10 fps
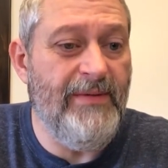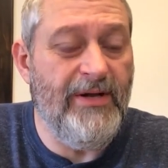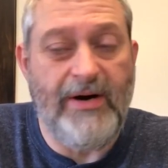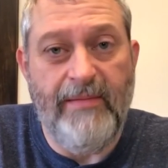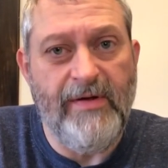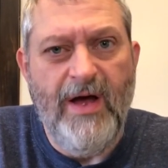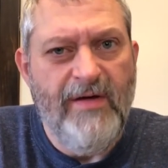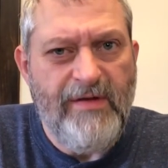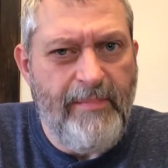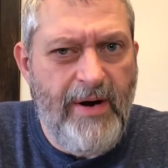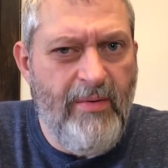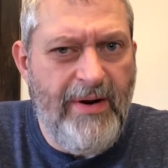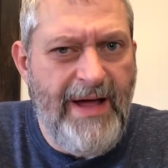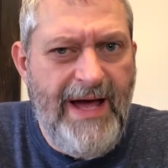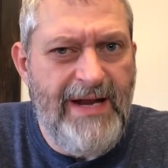milligrams, so I probably
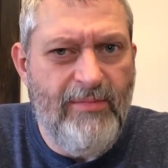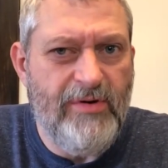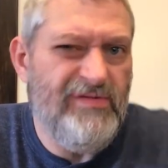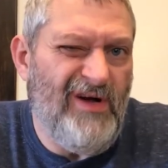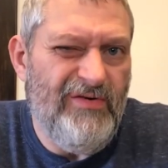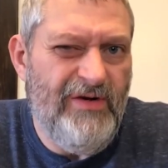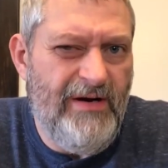won't add any more salt to it.